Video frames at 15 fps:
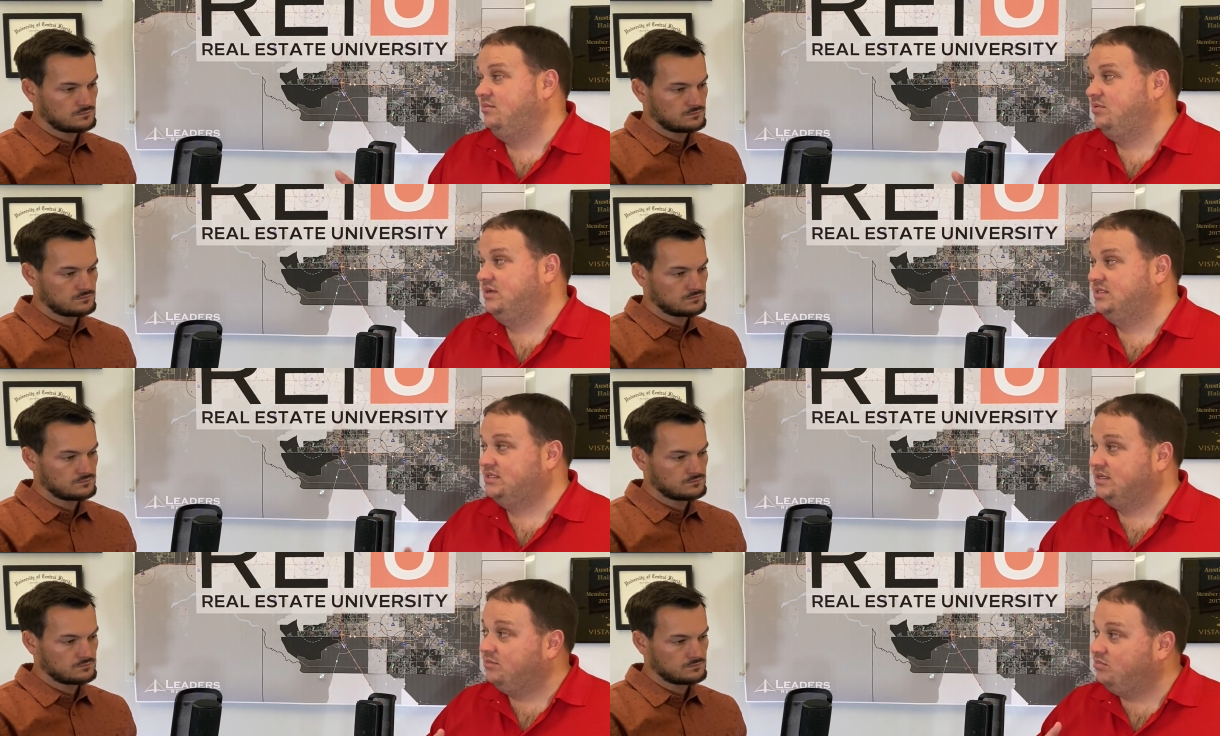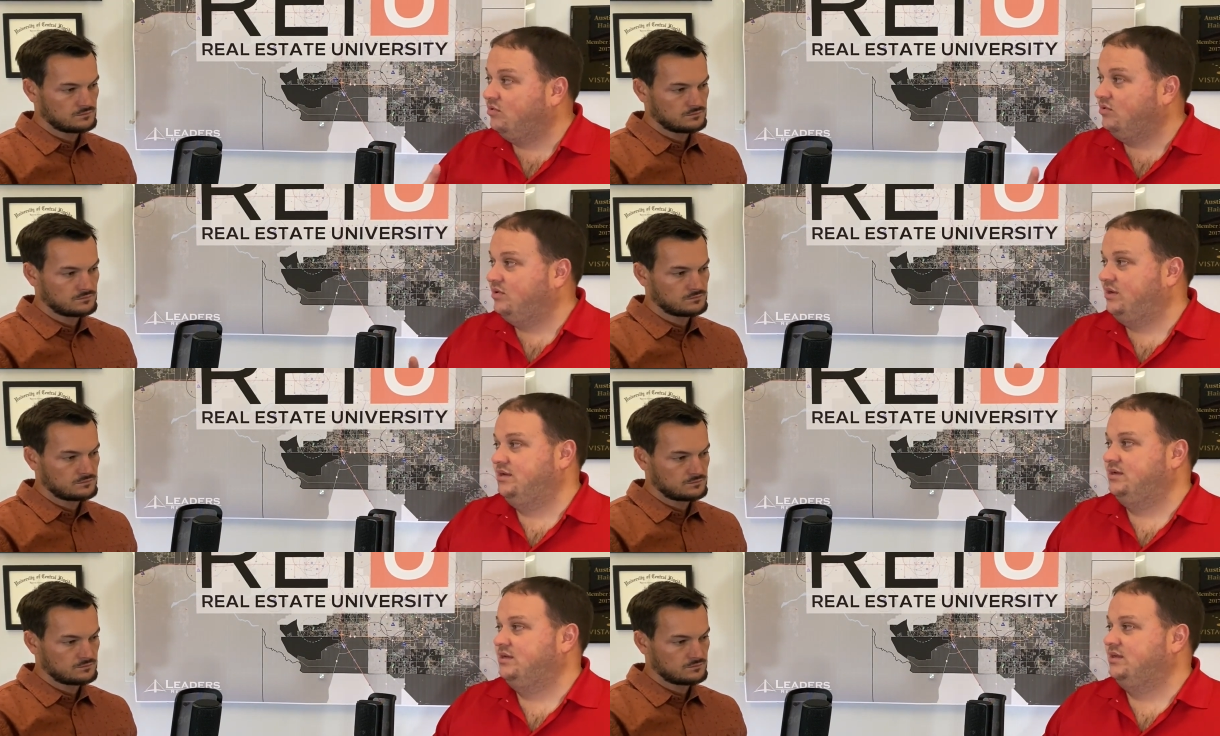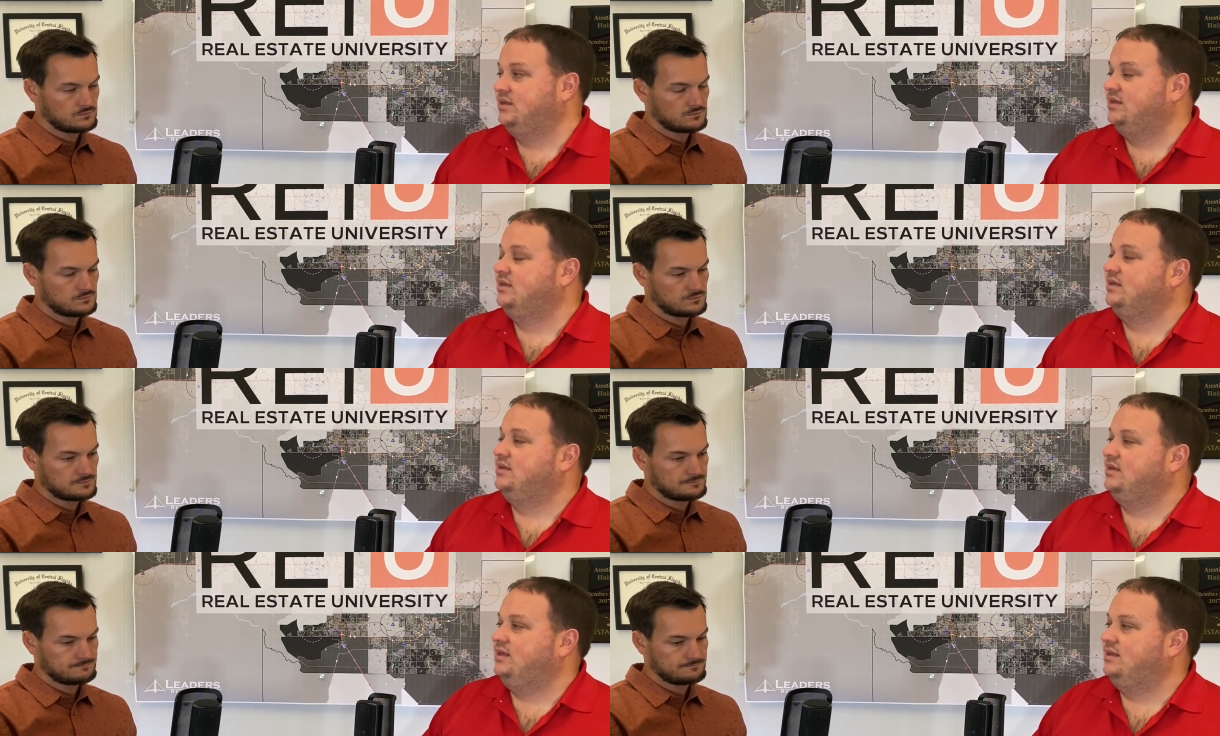Speaker 1: but at some point
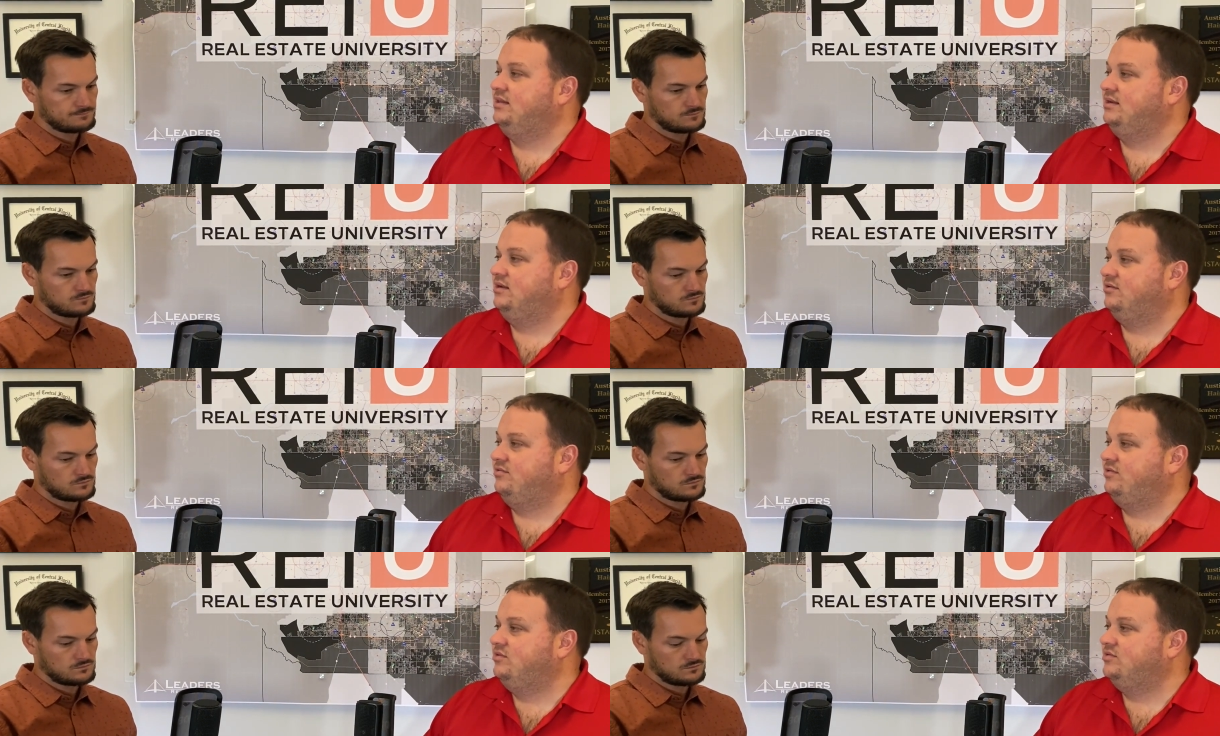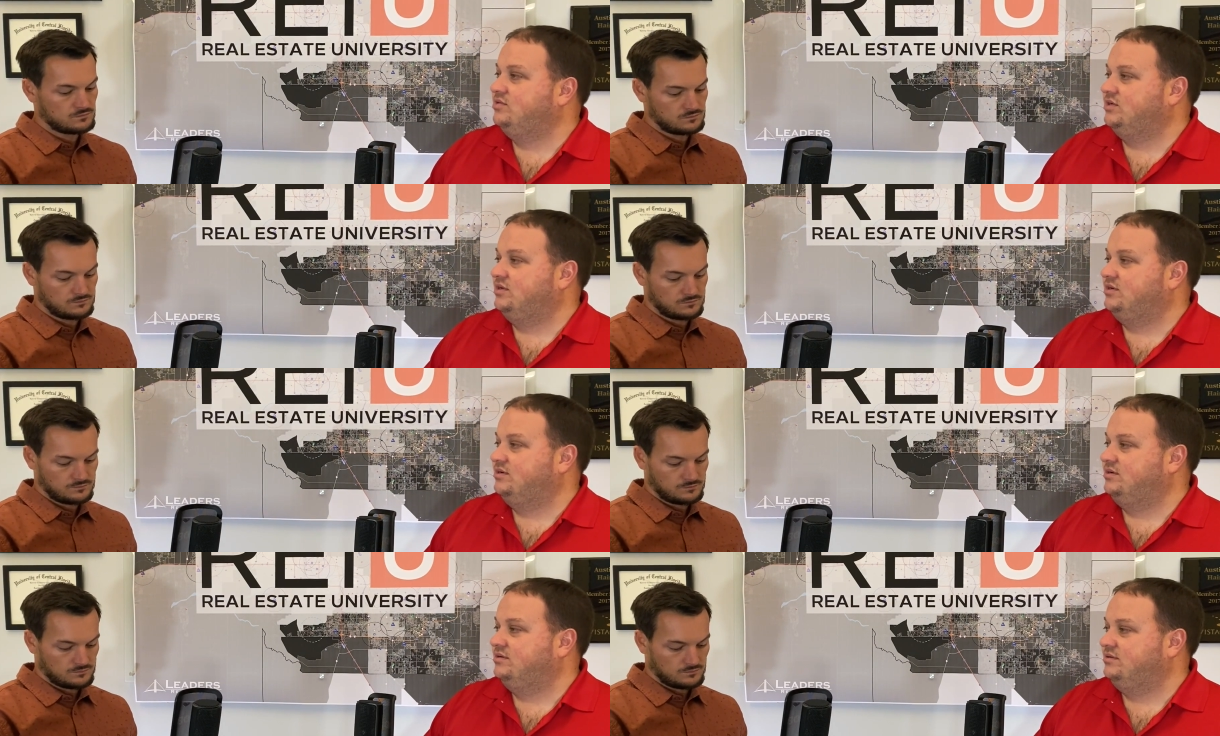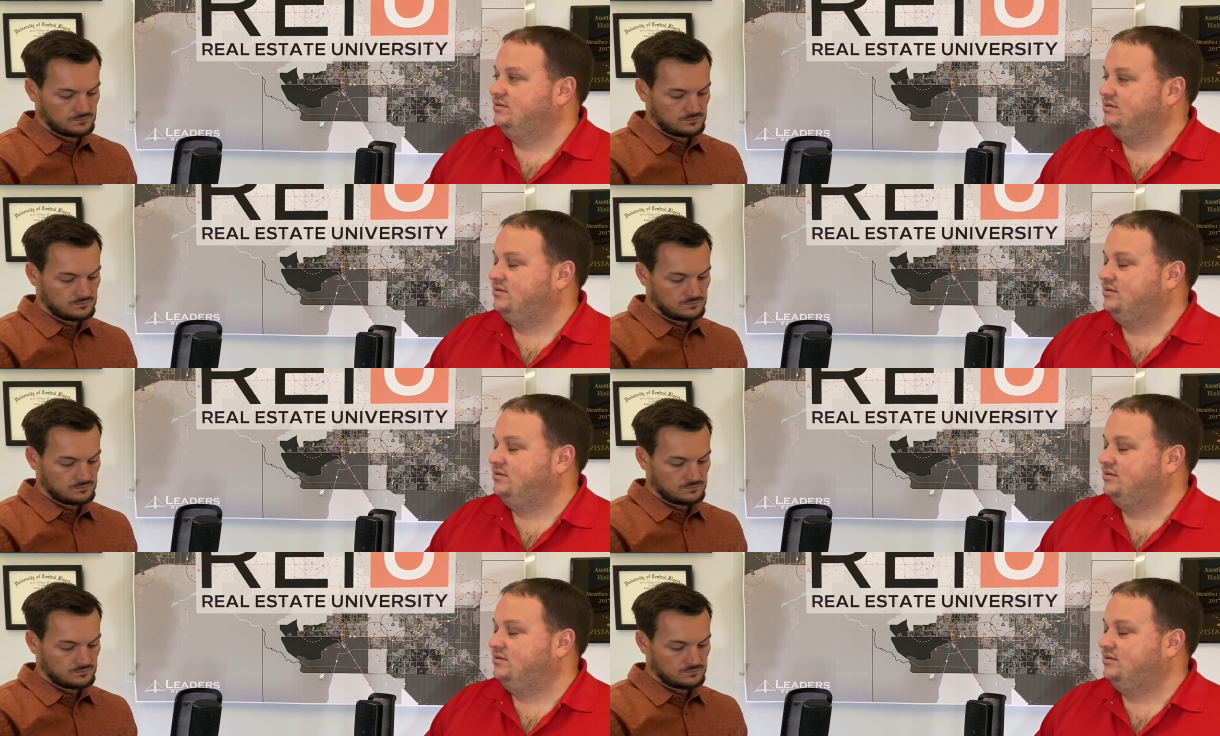in the near future,